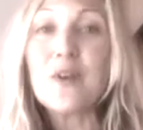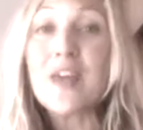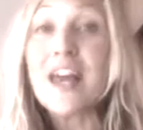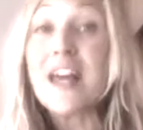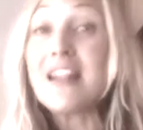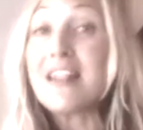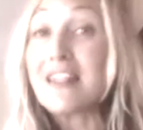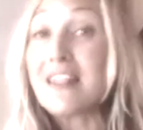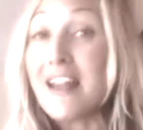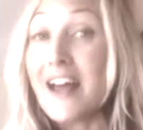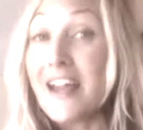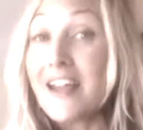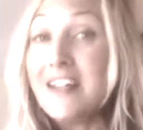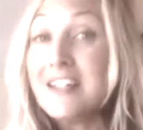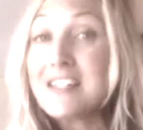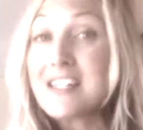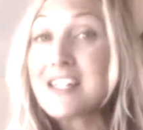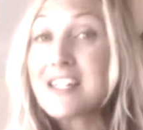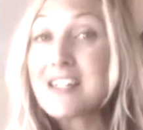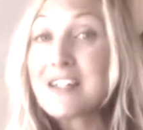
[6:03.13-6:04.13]
get
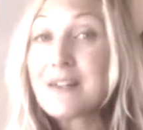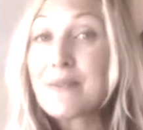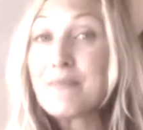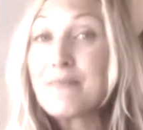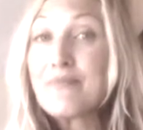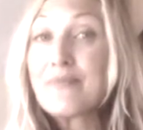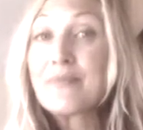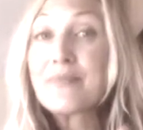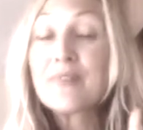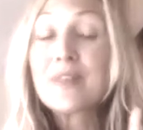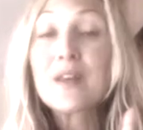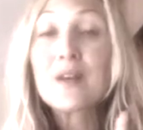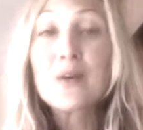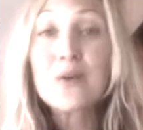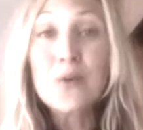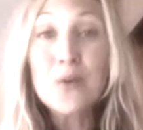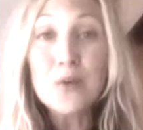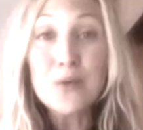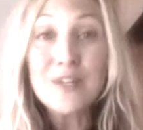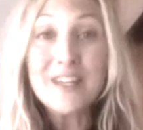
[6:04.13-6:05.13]
light,
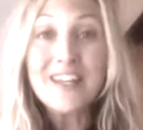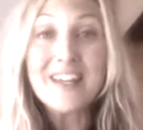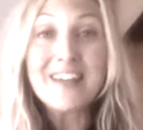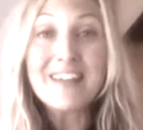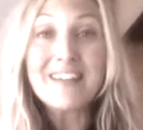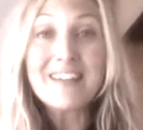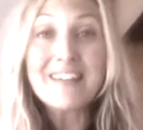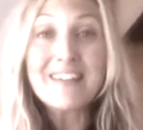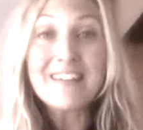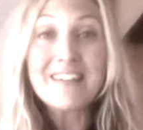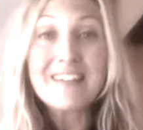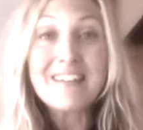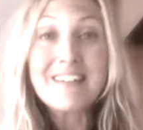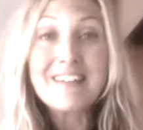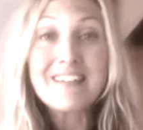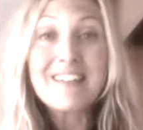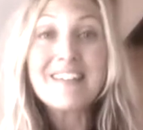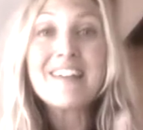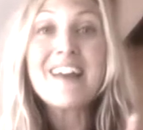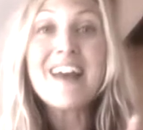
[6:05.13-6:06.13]
cooling,
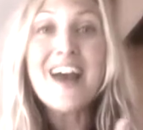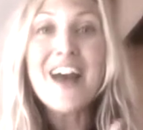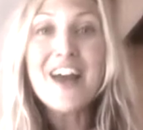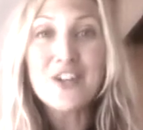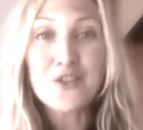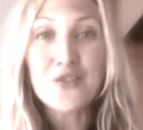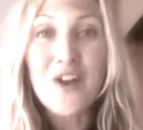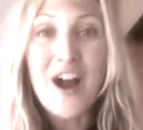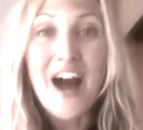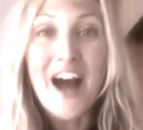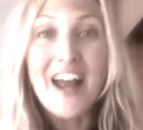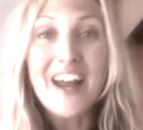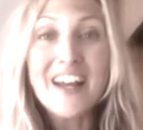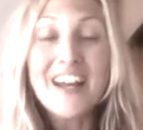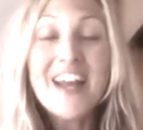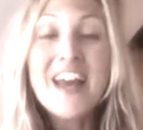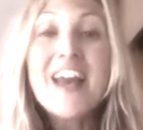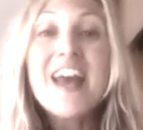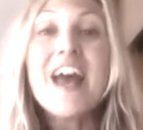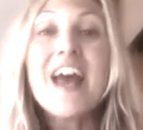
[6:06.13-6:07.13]
and dry.
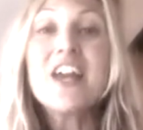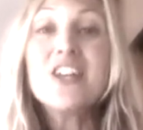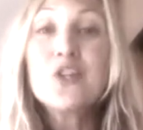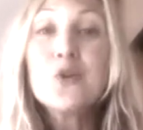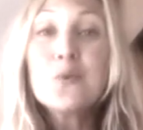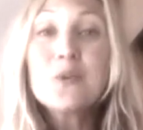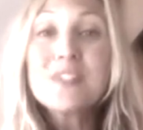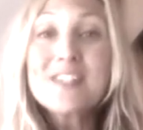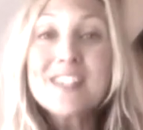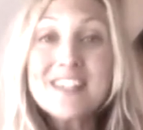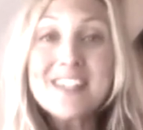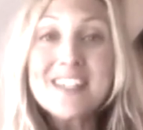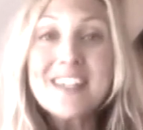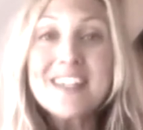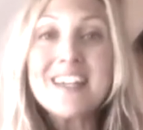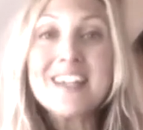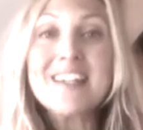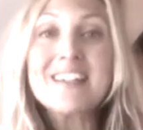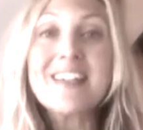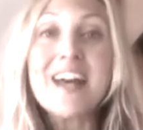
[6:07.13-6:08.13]
And you will
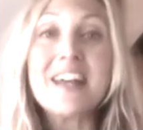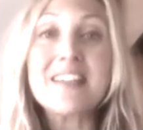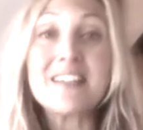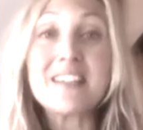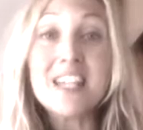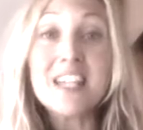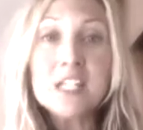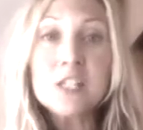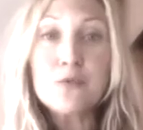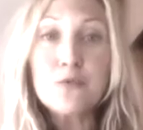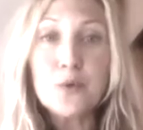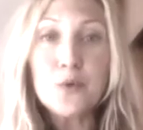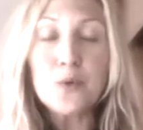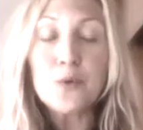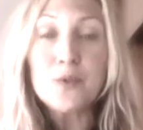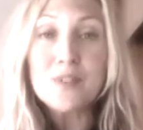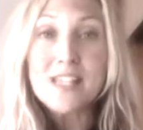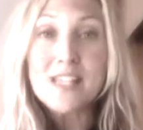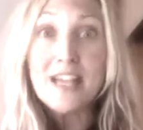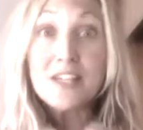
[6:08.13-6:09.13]
see that these
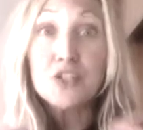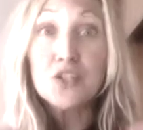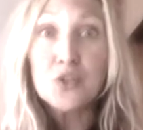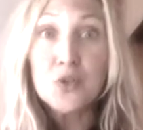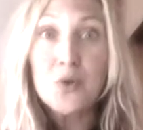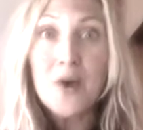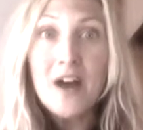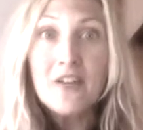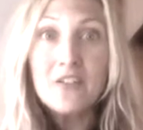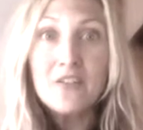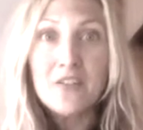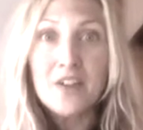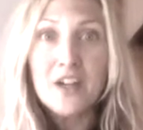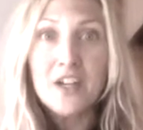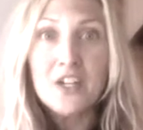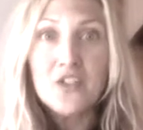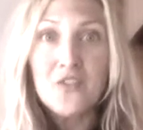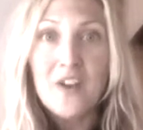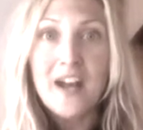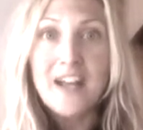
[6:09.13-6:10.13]
foods that do have a
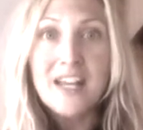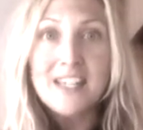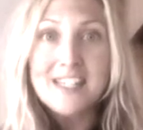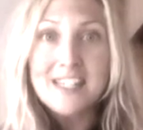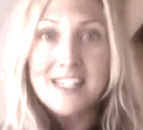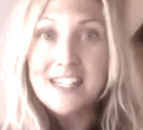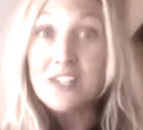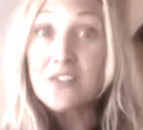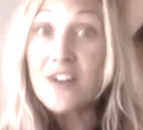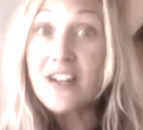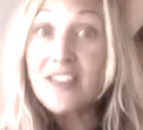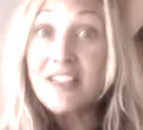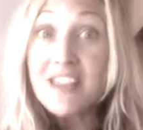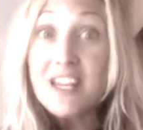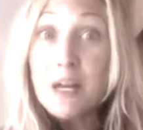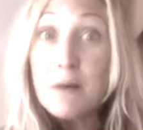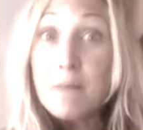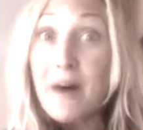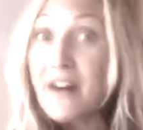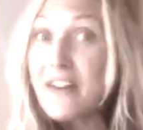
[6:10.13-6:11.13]
very dry essence, right?
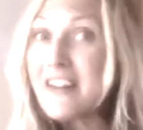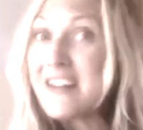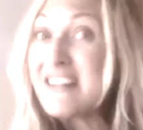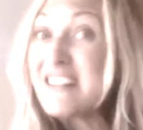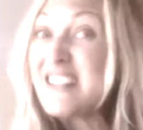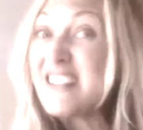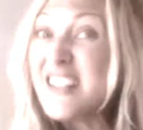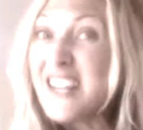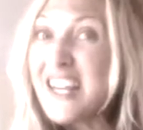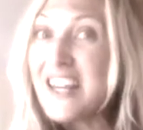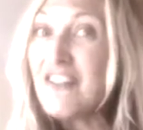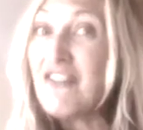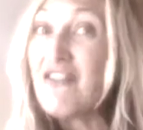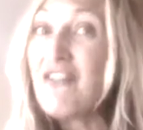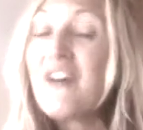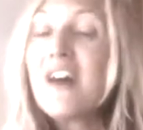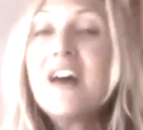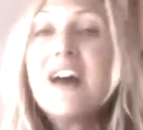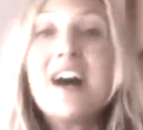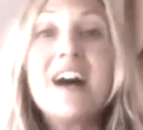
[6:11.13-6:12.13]
Think about it, a
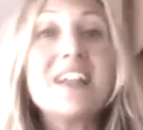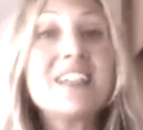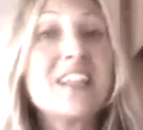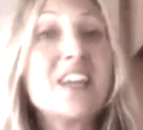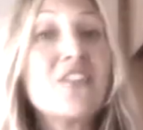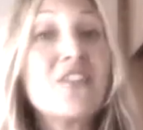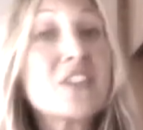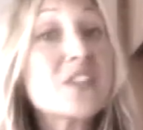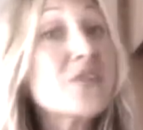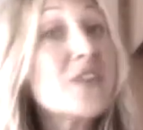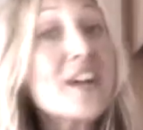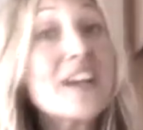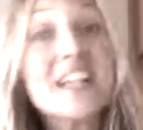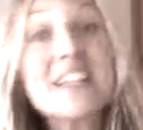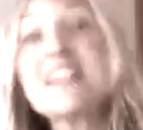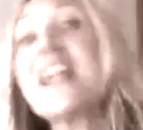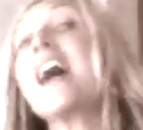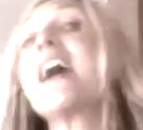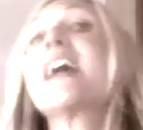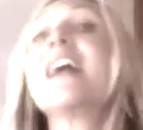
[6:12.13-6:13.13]
leaf. A leaf is
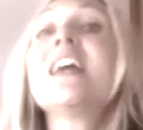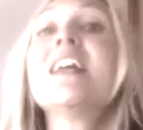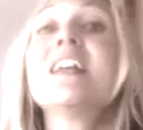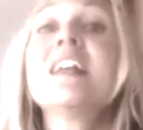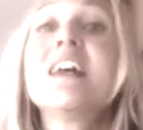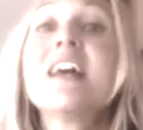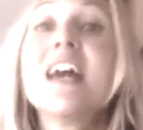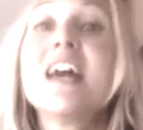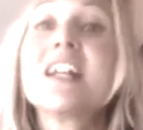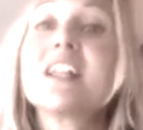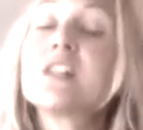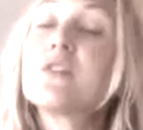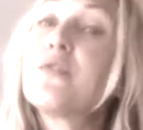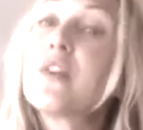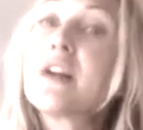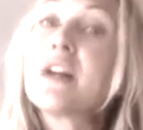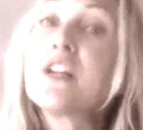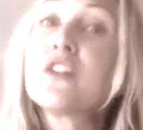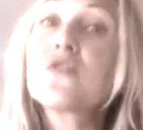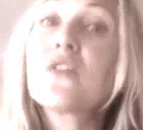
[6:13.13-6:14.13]
very light and it's
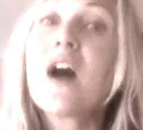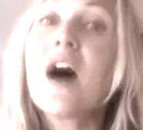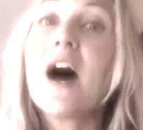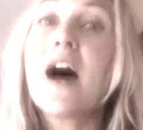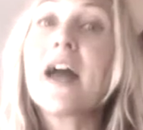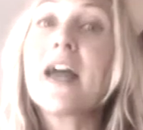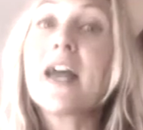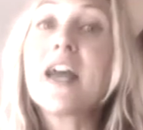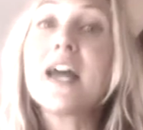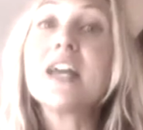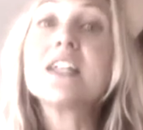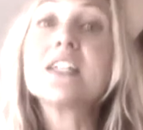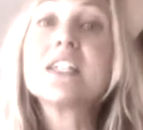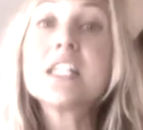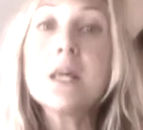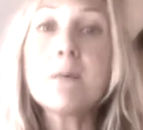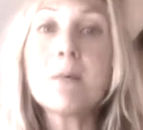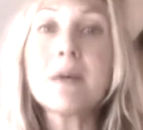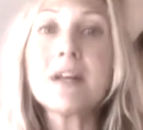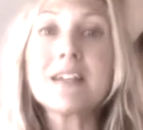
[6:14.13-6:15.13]
very dry. And
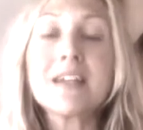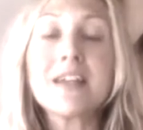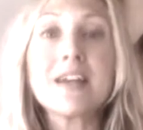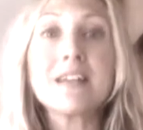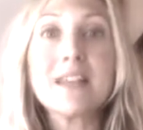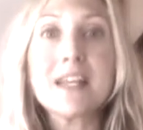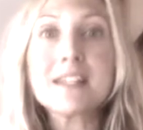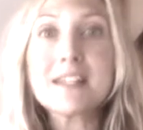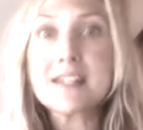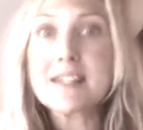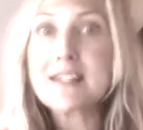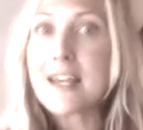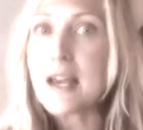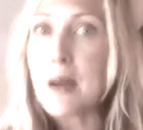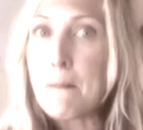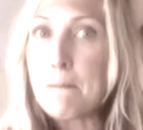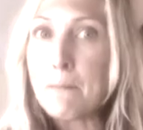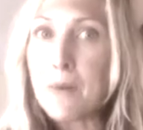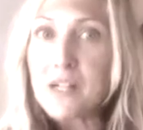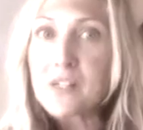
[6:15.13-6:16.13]
typically, unless it's
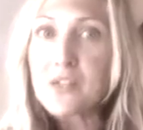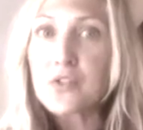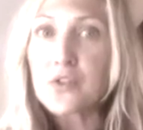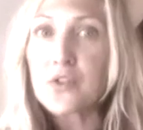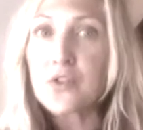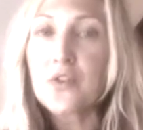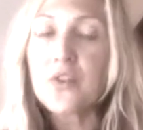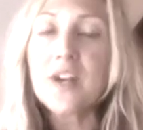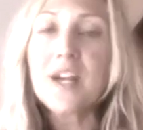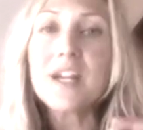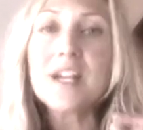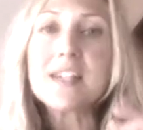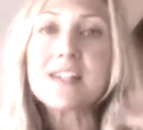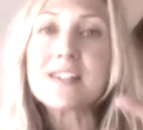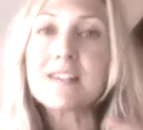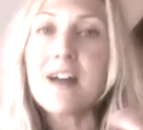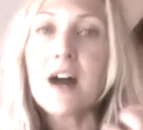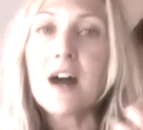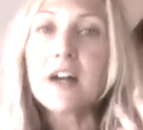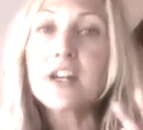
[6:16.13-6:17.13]
like a mustard green,
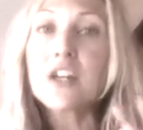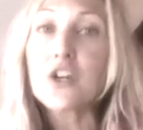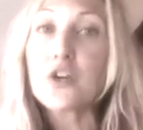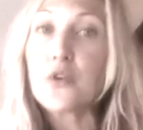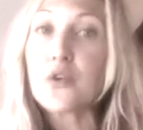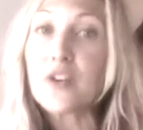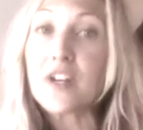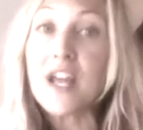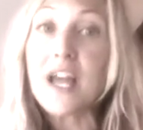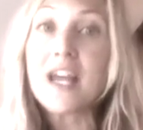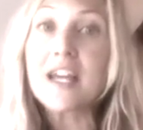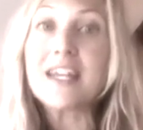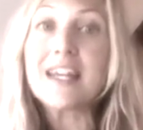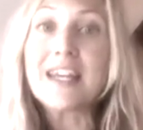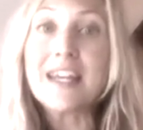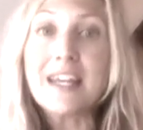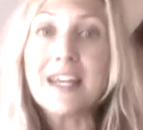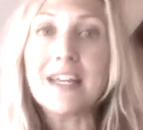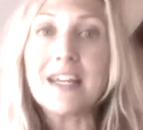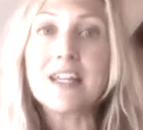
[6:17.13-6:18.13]
it's not gonna create
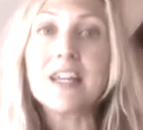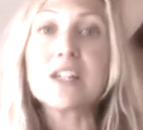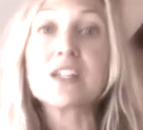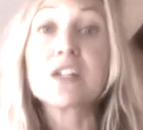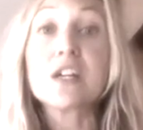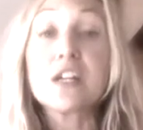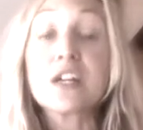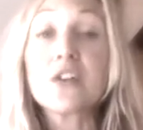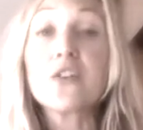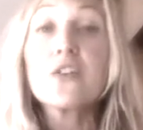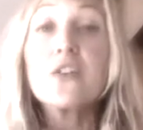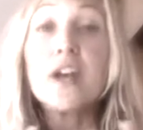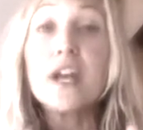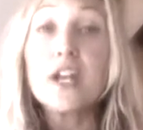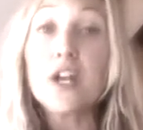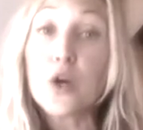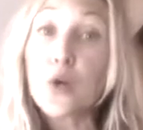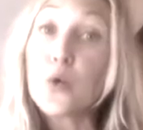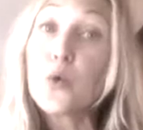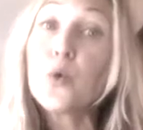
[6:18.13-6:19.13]
heat. It's gonna
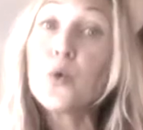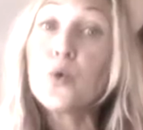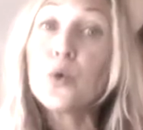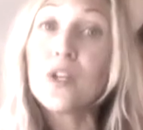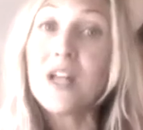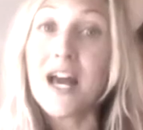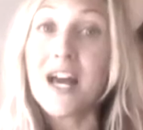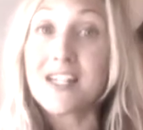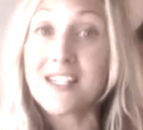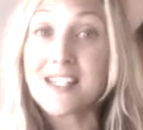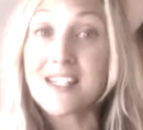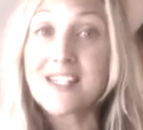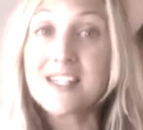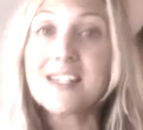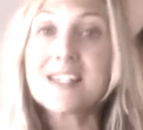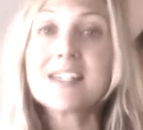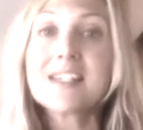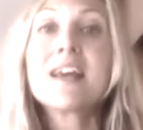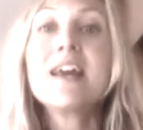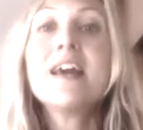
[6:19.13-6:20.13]
create a cool
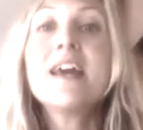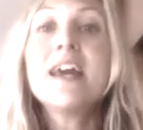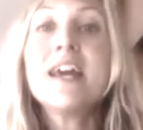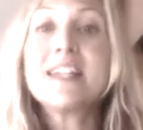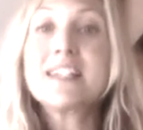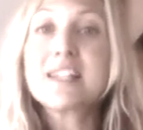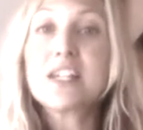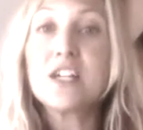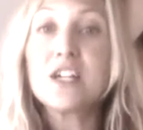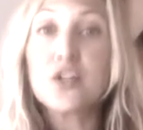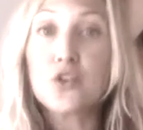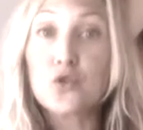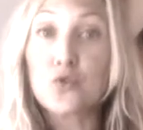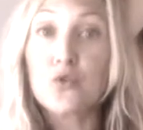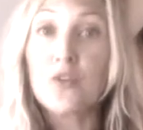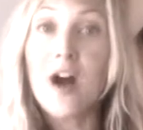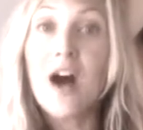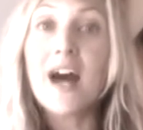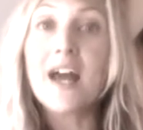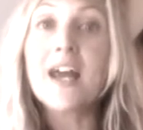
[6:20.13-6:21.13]
essence. It's gonna
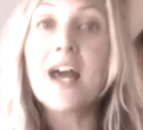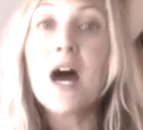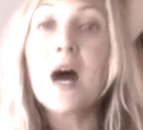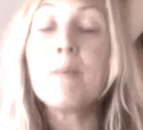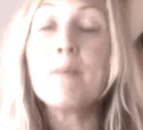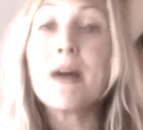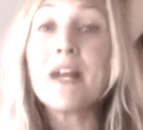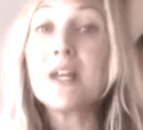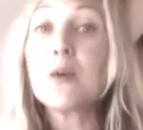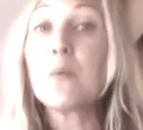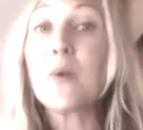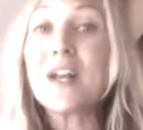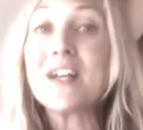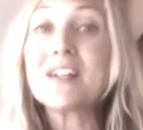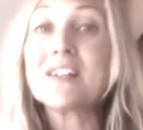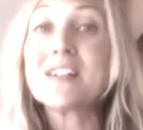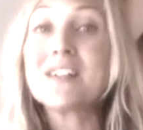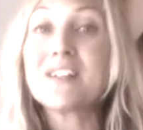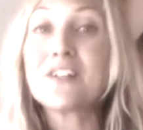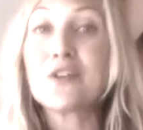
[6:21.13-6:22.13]
dry up any
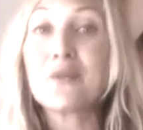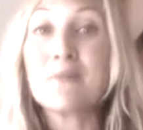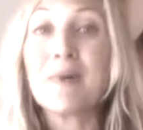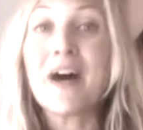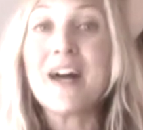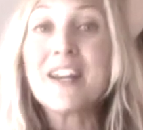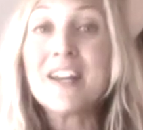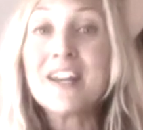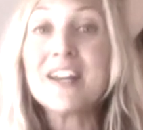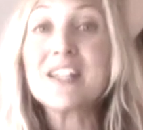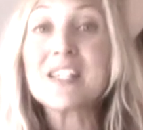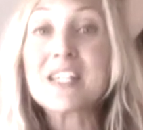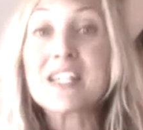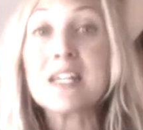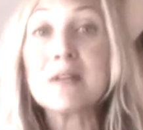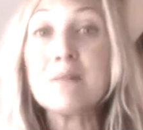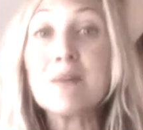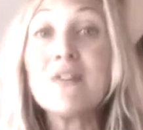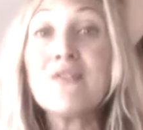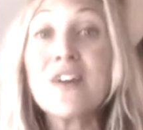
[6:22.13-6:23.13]
wetness in your body and it's
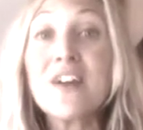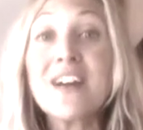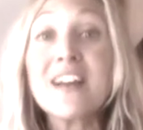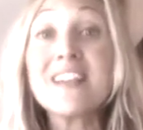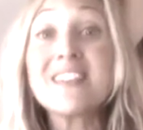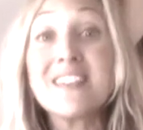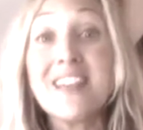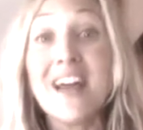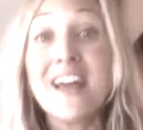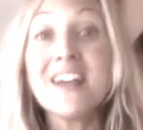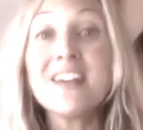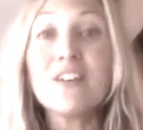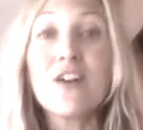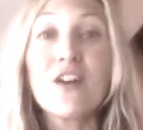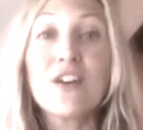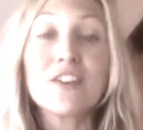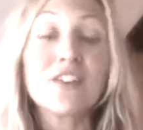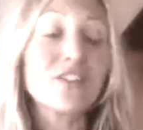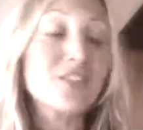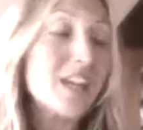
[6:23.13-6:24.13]
gonna be very light
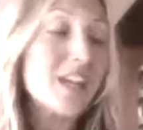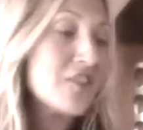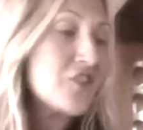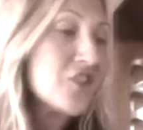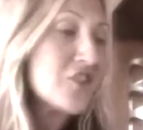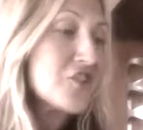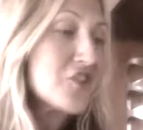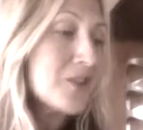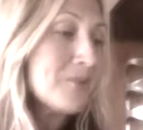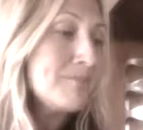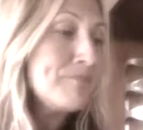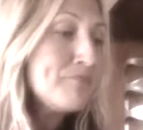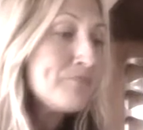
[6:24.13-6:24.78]
on your digestion.